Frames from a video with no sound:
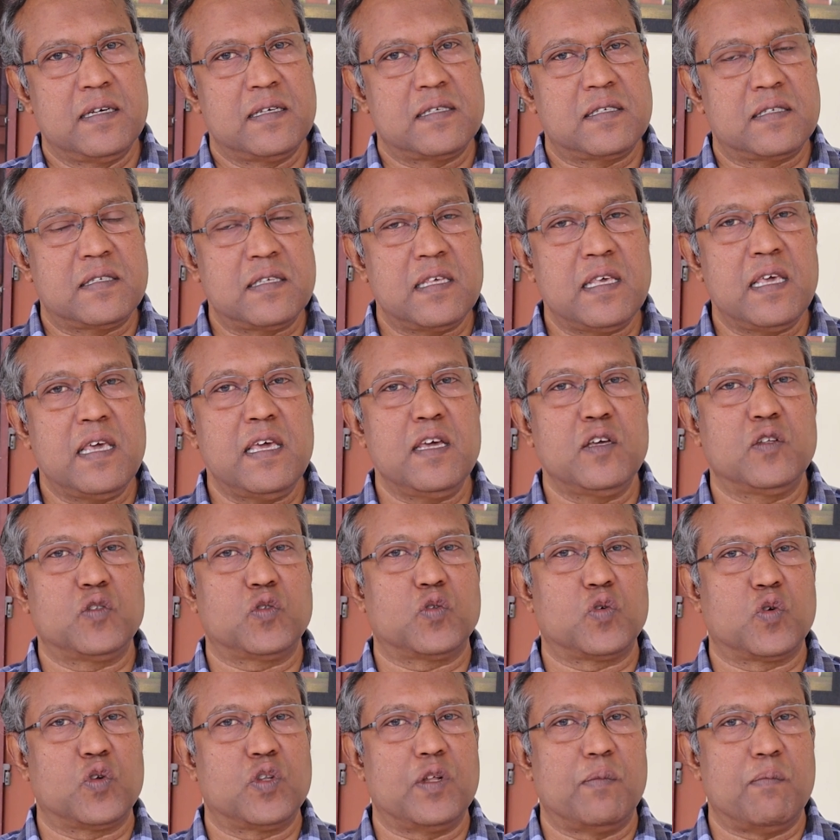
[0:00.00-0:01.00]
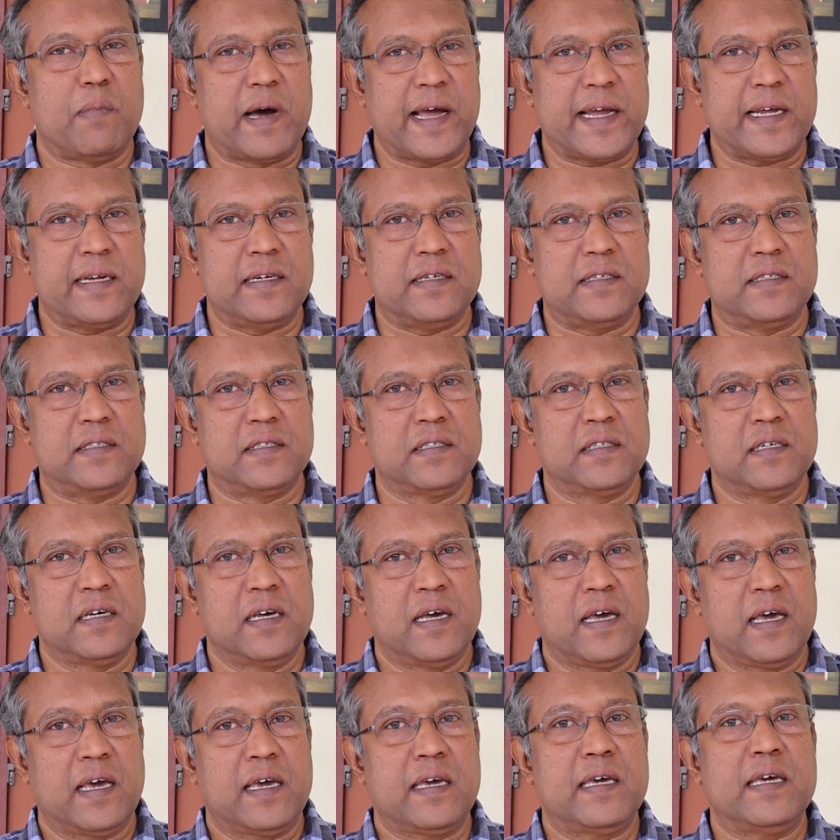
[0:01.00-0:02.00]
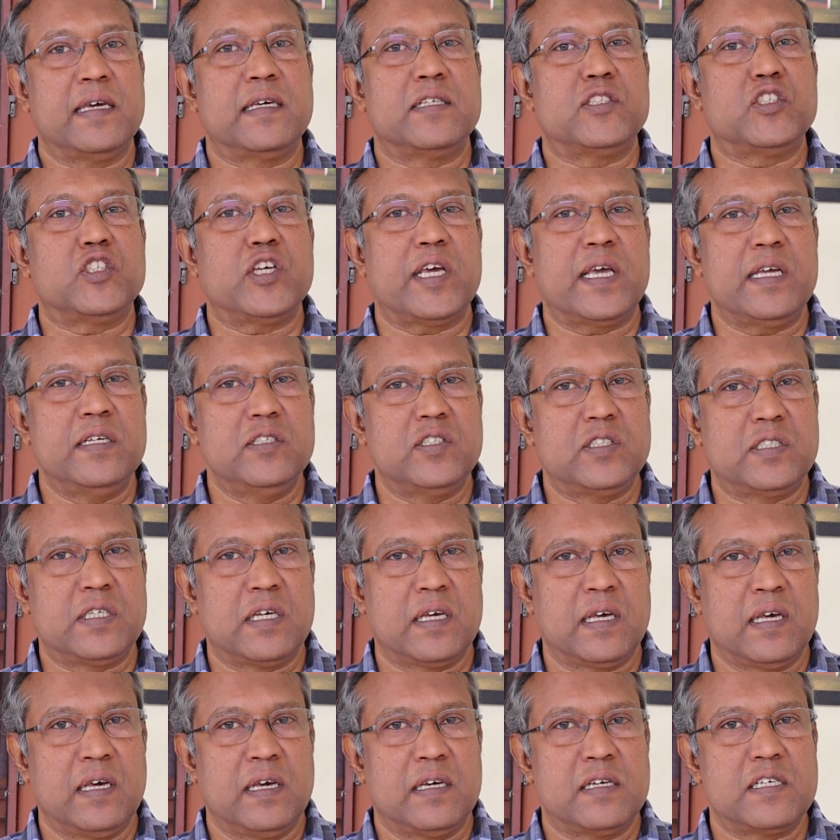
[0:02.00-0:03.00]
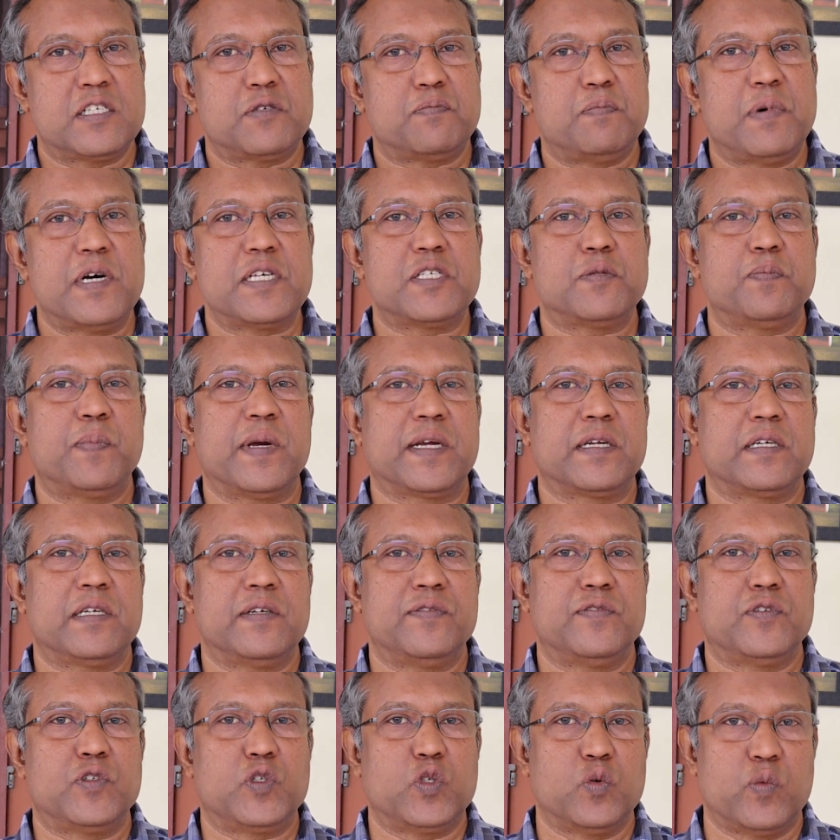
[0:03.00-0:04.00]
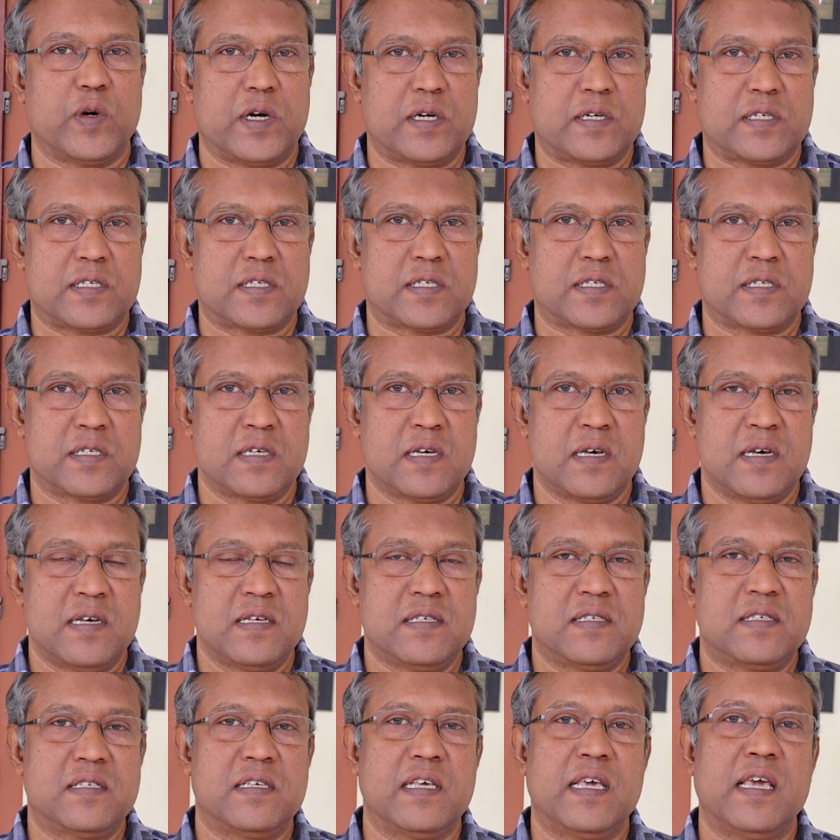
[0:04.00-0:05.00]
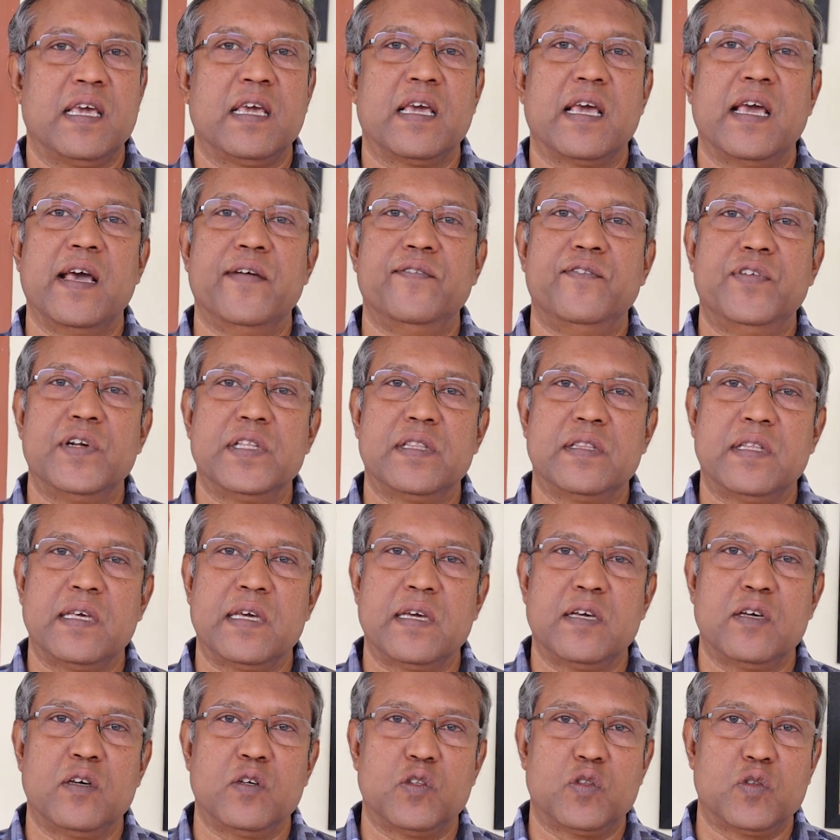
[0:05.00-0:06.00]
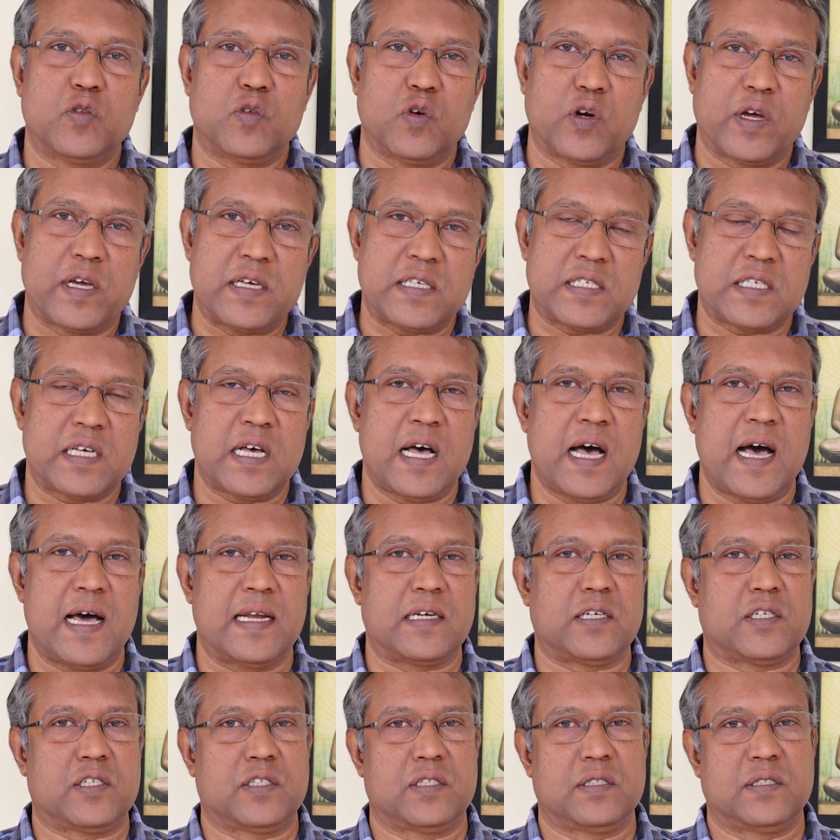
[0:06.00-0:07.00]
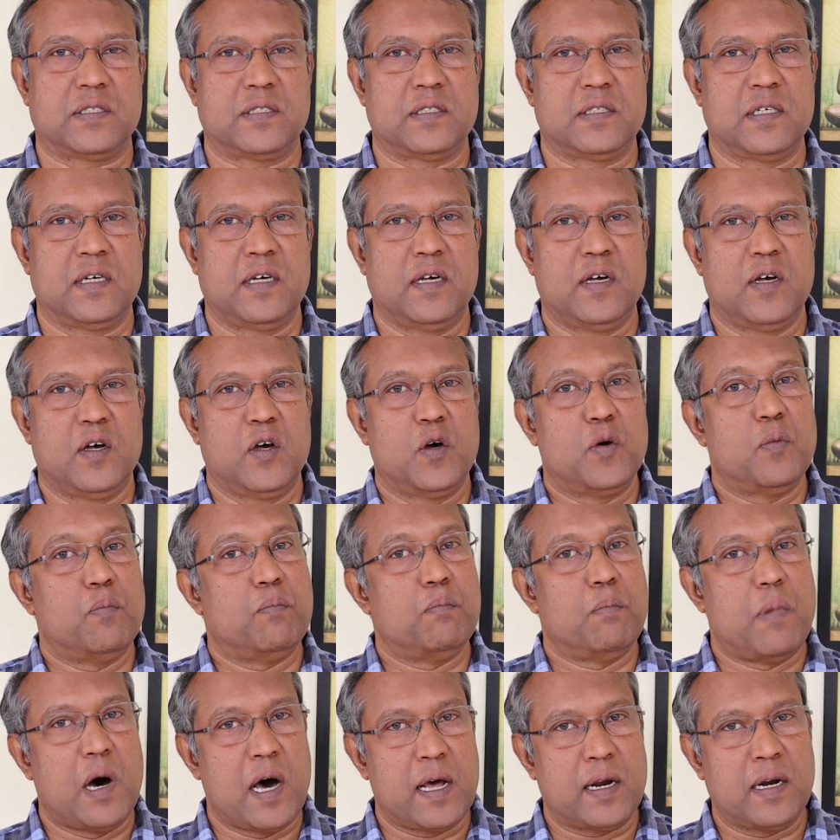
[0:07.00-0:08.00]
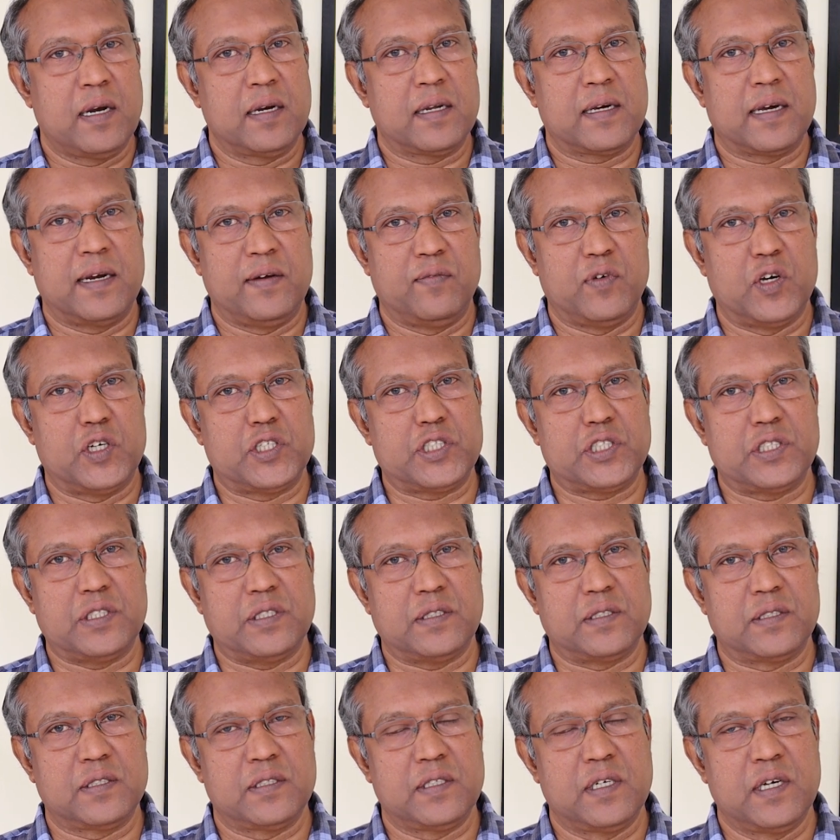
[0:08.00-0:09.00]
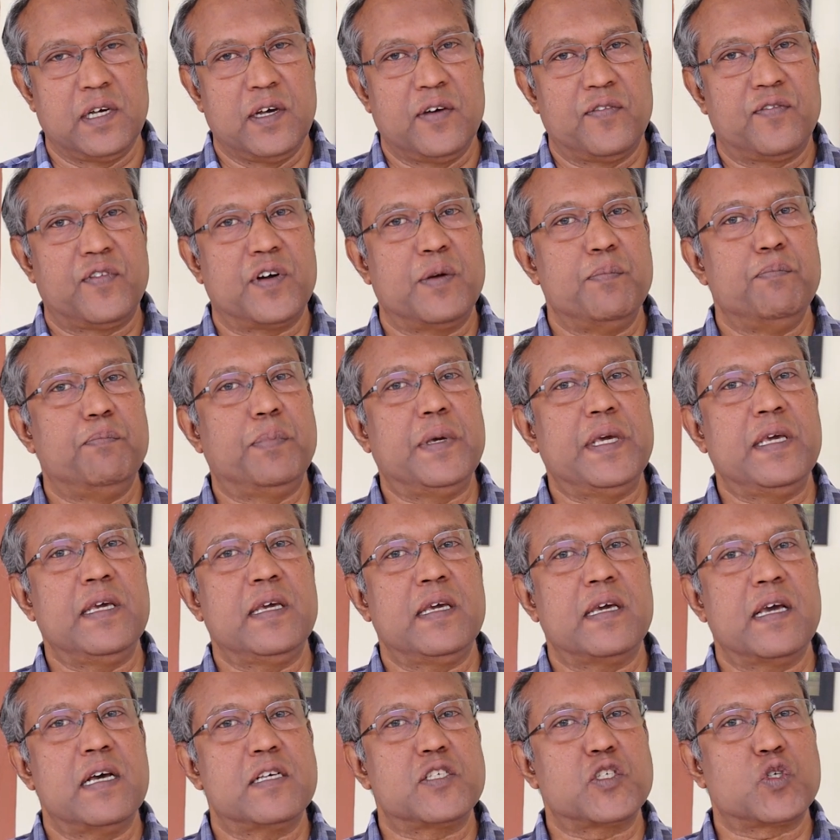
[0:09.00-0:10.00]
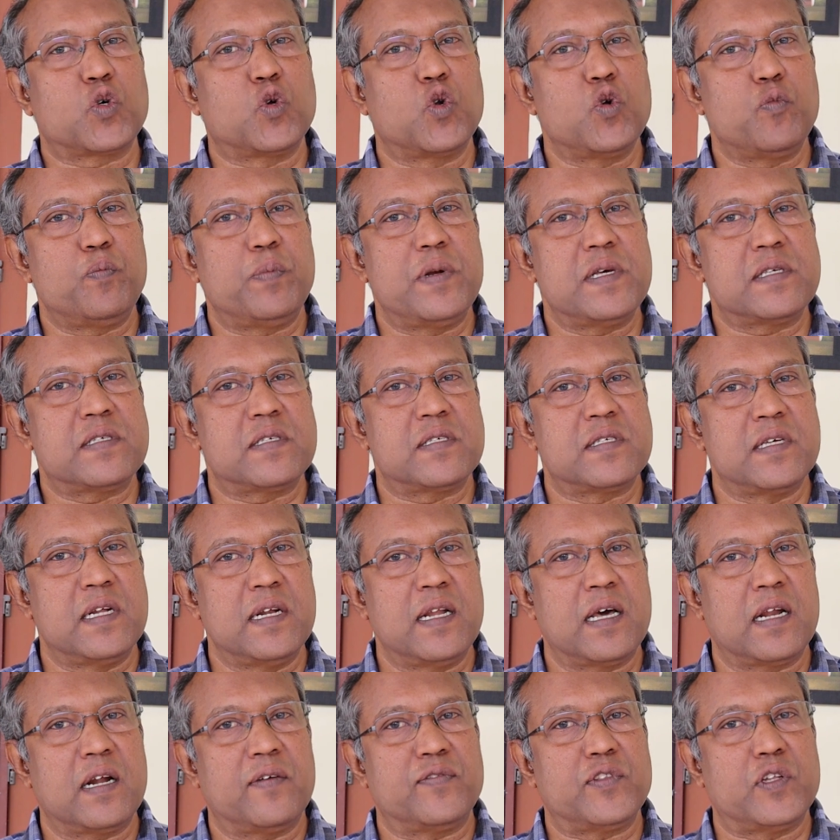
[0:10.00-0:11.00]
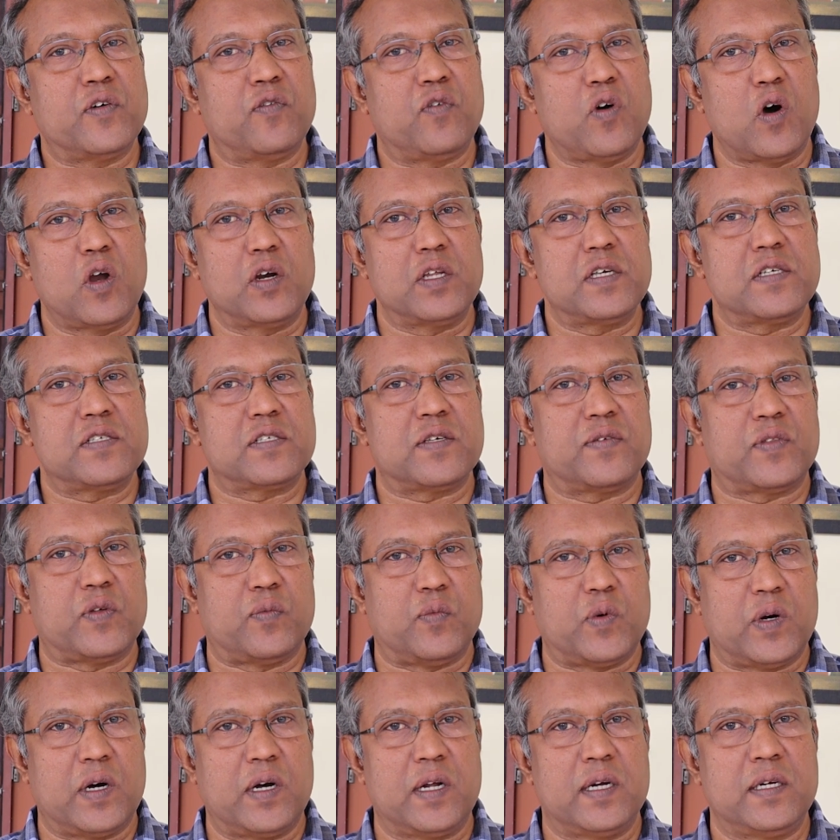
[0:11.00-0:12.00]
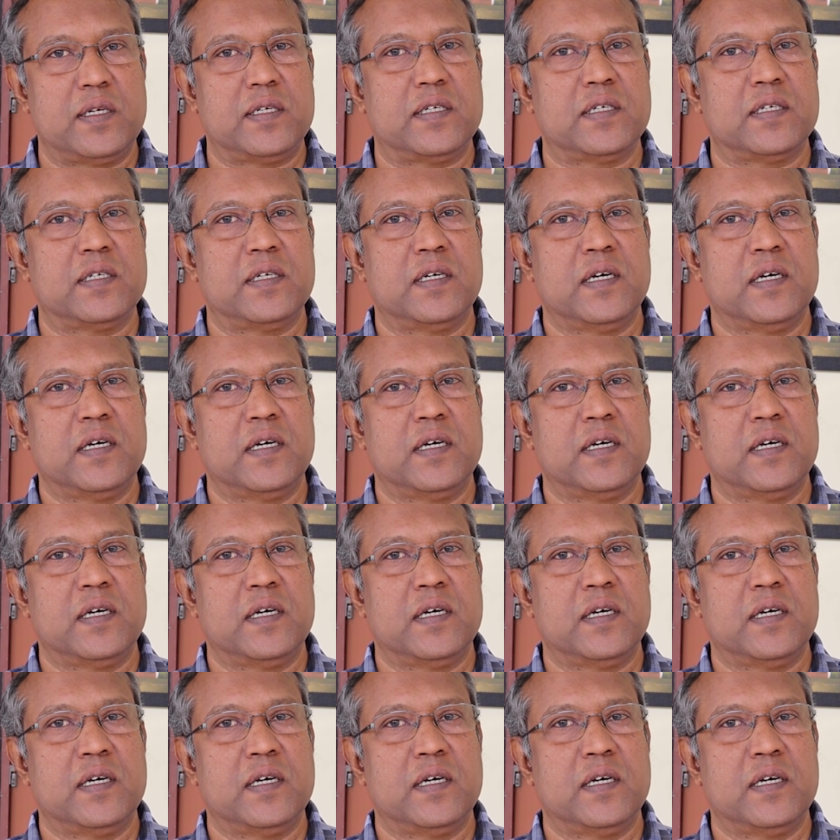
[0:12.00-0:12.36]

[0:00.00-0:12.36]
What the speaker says: seeing through the mind. He changed his perspective towards seeing everything through his heart. Moral conversion. From being a scrupulous sinner of the follies of the world,